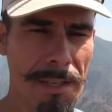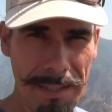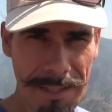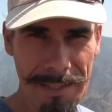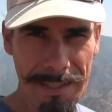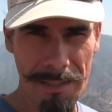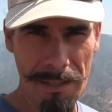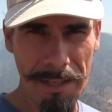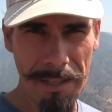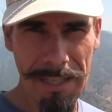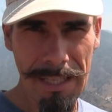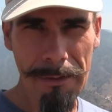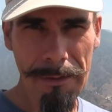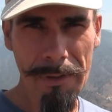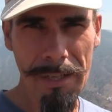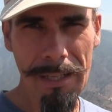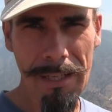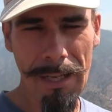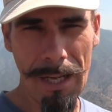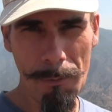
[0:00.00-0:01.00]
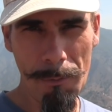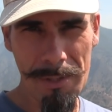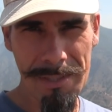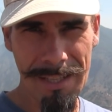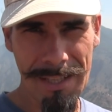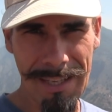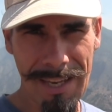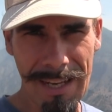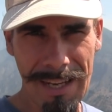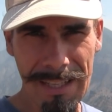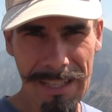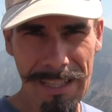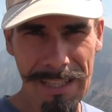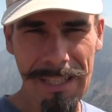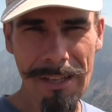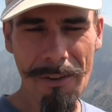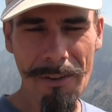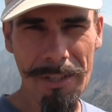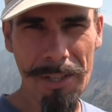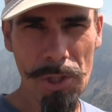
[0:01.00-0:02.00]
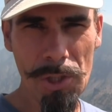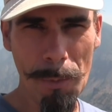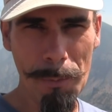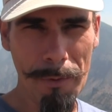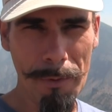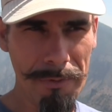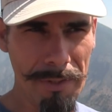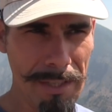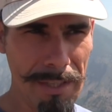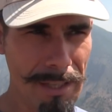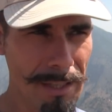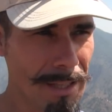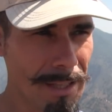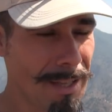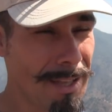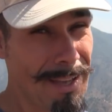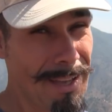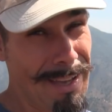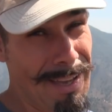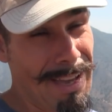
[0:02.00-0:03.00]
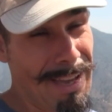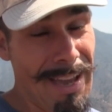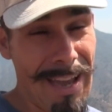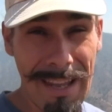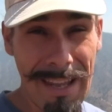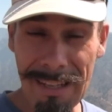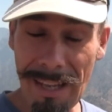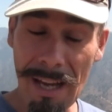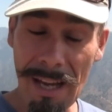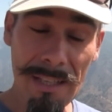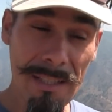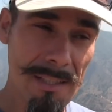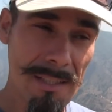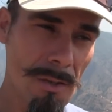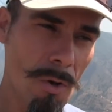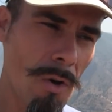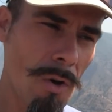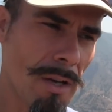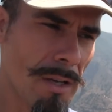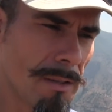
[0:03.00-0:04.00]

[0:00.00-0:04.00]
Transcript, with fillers: yesterday evening i was again here on the top of the hill and I saw